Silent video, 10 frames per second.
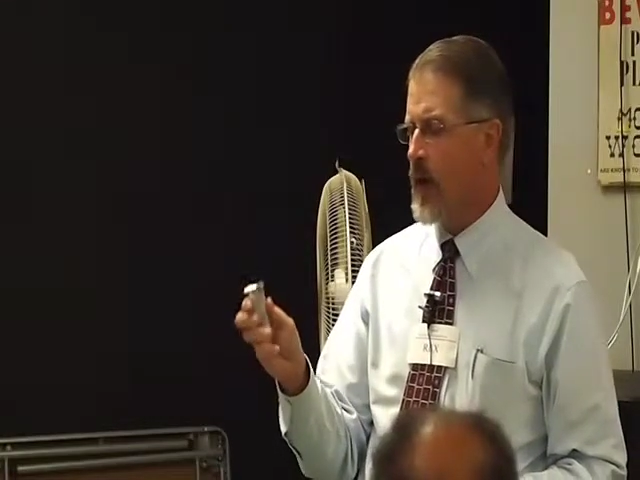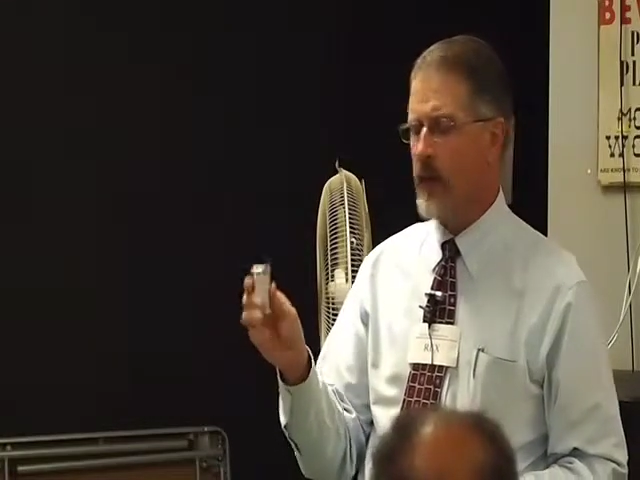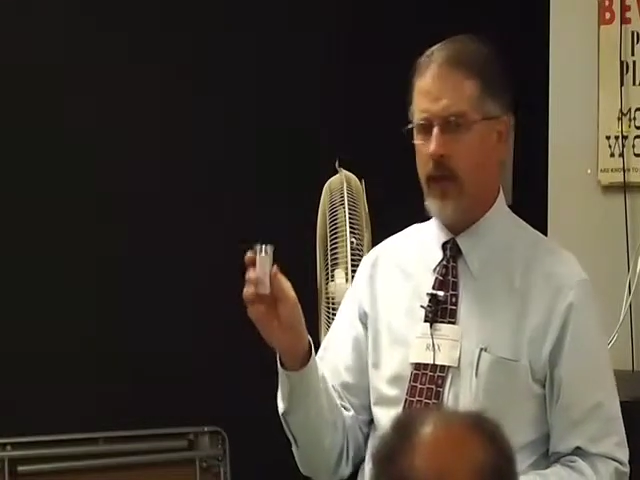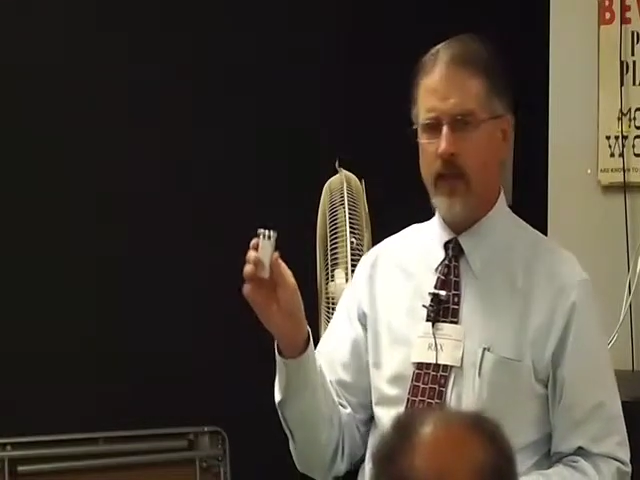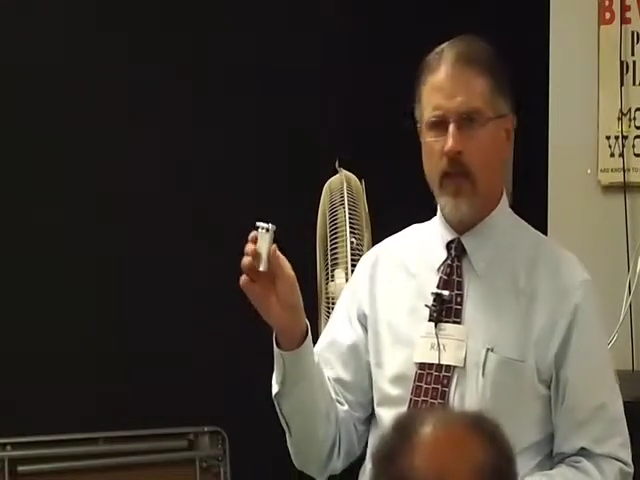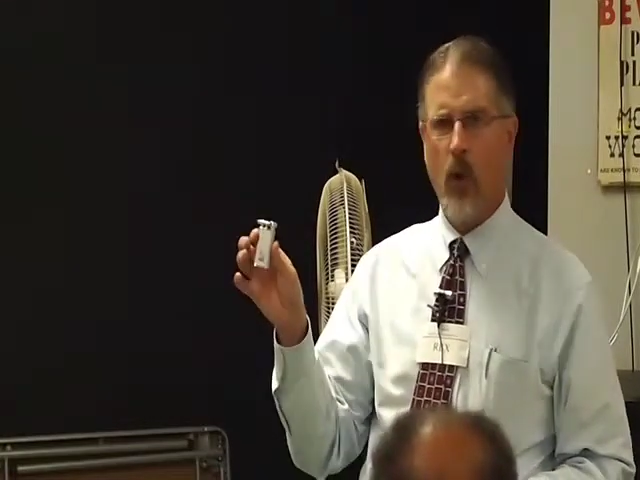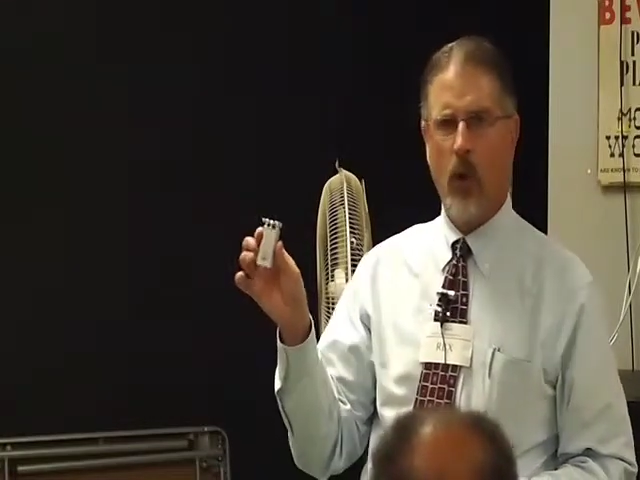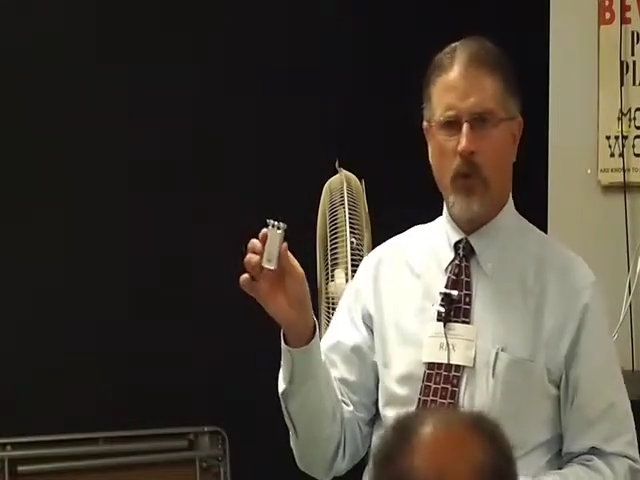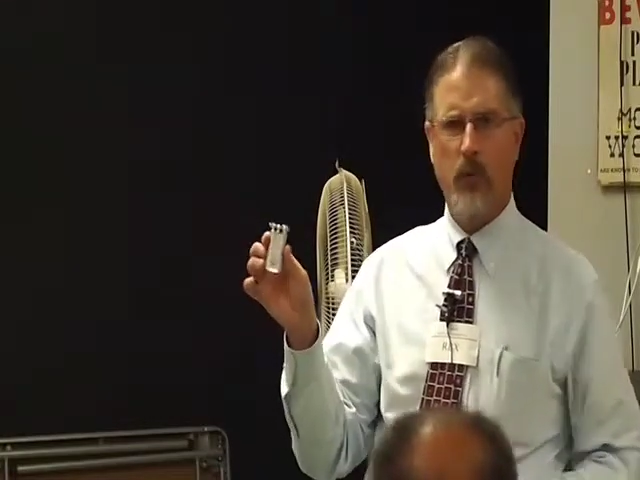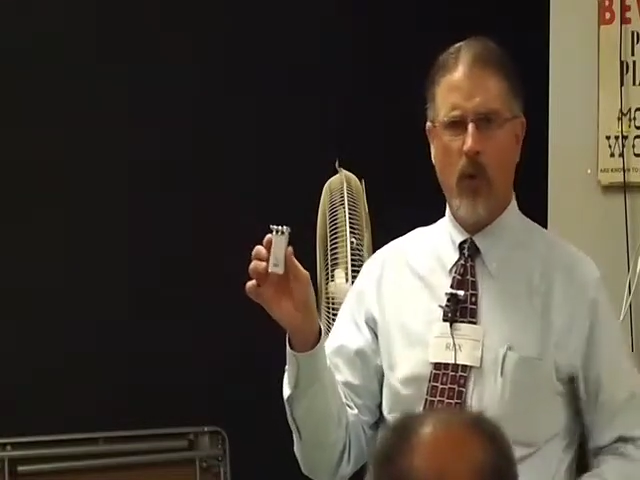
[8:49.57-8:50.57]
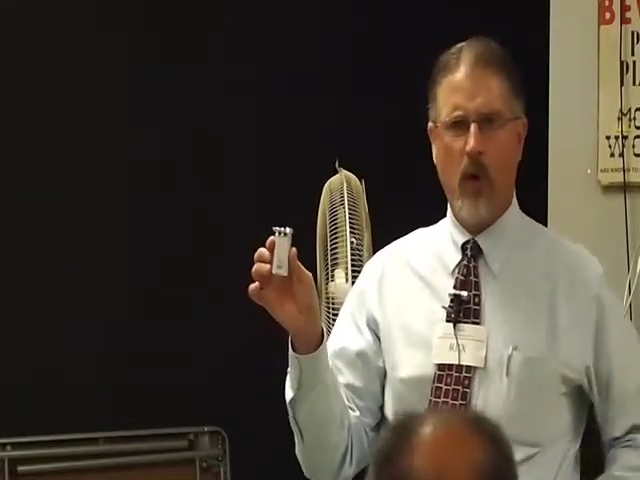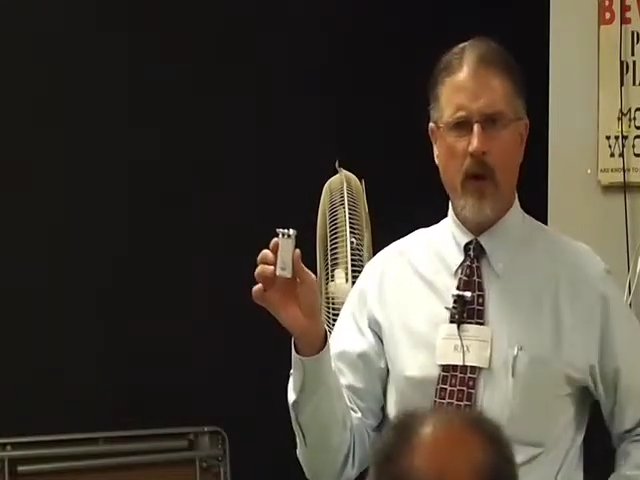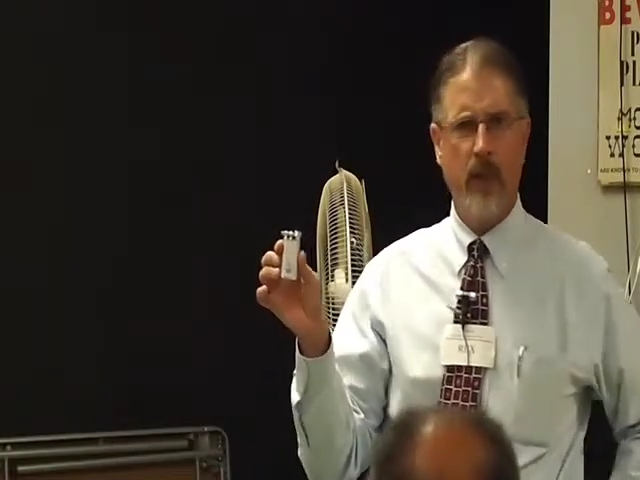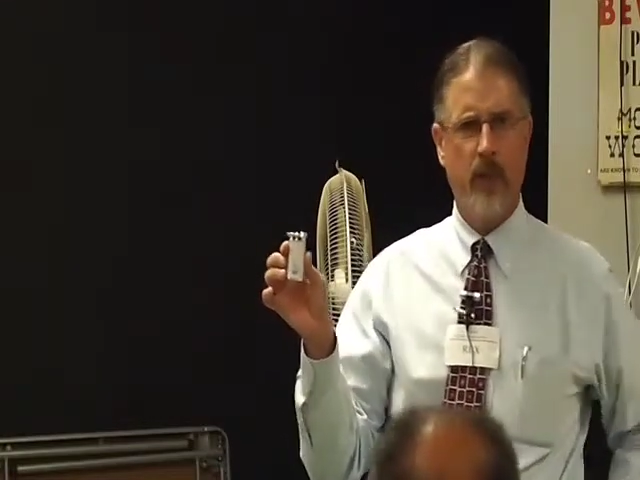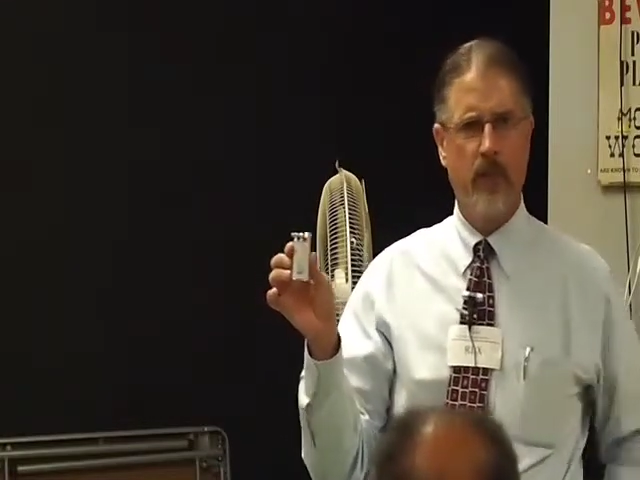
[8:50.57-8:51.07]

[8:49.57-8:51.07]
kind of like the old boy.